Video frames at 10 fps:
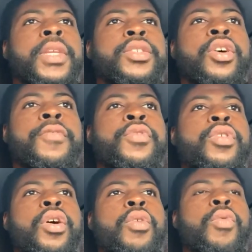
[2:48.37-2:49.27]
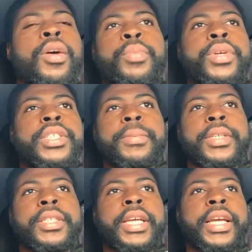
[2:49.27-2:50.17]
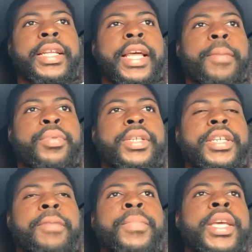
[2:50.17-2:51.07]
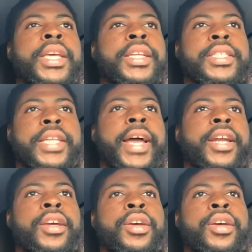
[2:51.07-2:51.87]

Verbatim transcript: So if you go to one precept and say that that precept means that